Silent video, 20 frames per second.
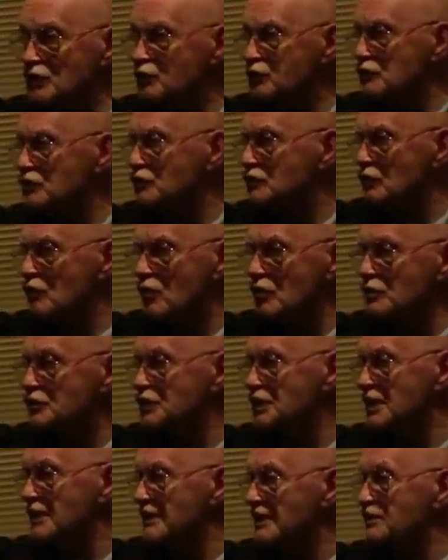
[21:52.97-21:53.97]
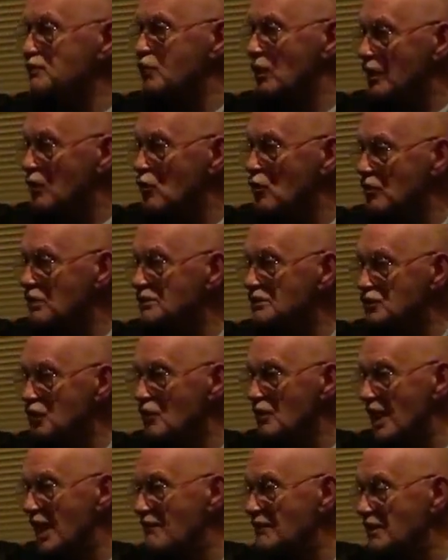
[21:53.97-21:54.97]
just wanted to watch it, and that's what it was. And
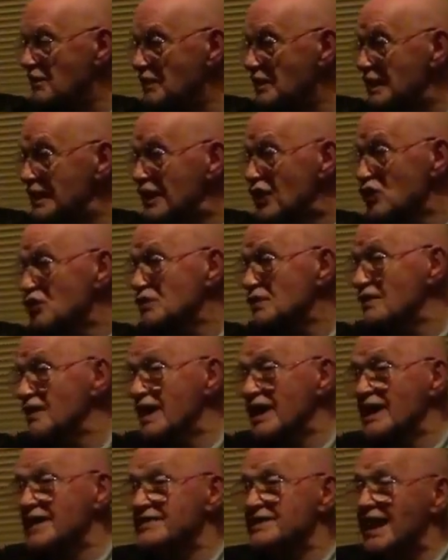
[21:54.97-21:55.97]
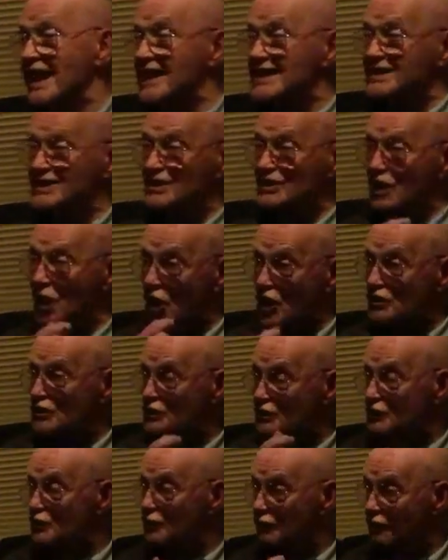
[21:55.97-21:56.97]
so then that
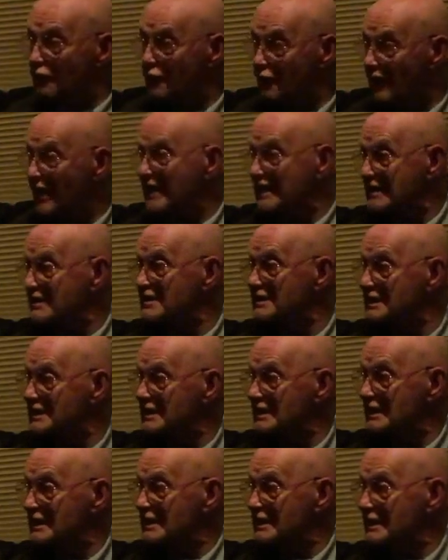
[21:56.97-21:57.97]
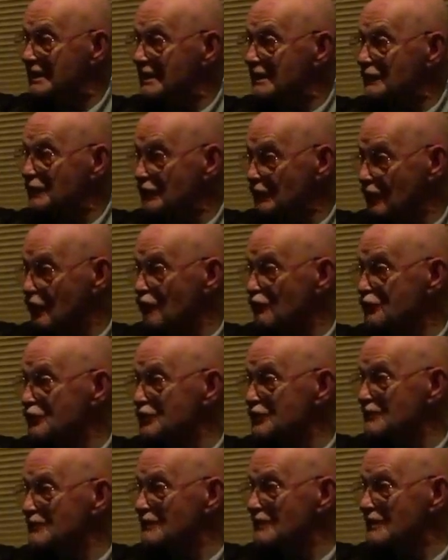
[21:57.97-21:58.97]
started to affect the
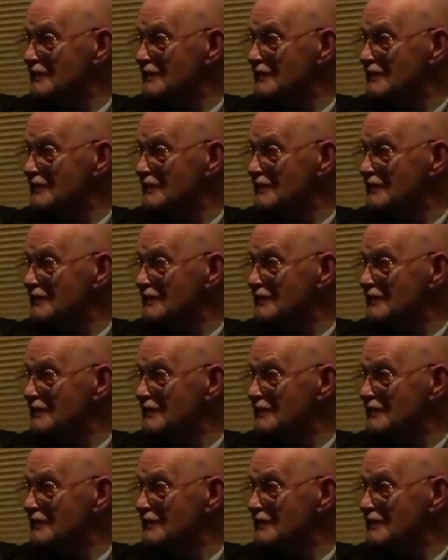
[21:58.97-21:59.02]
clubs.